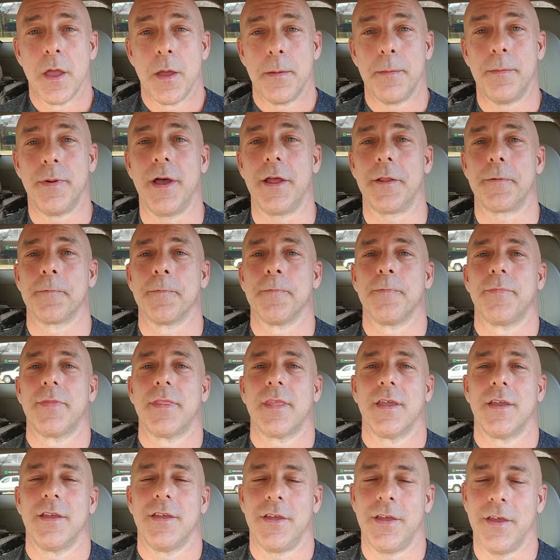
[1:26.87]
But
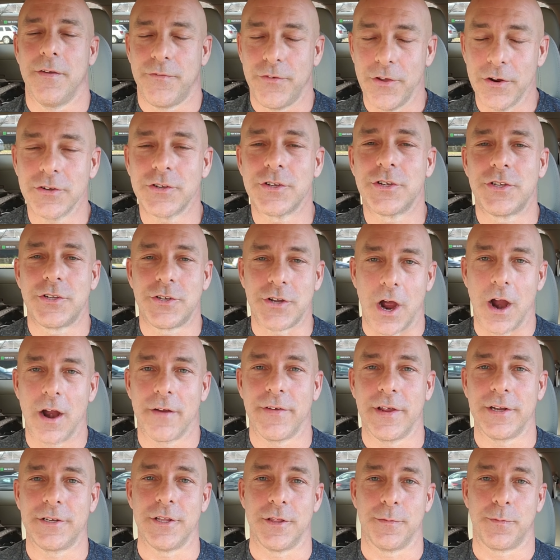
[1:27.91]
if you're
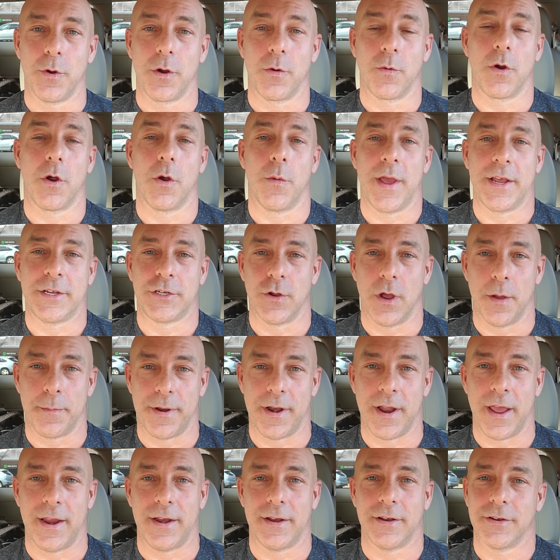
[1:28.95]
starving to the point where it wakes you up
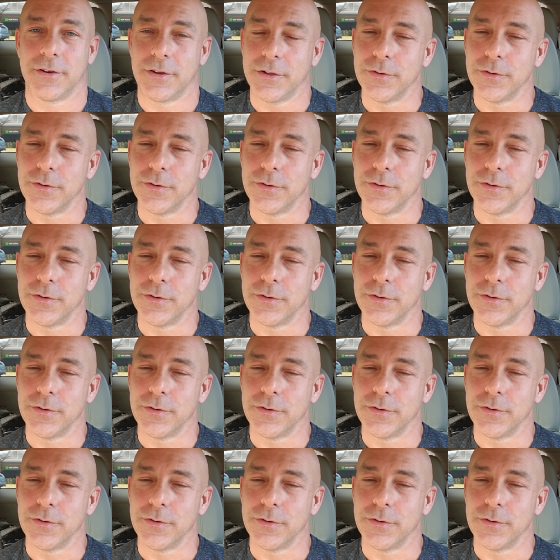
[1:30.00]
at night,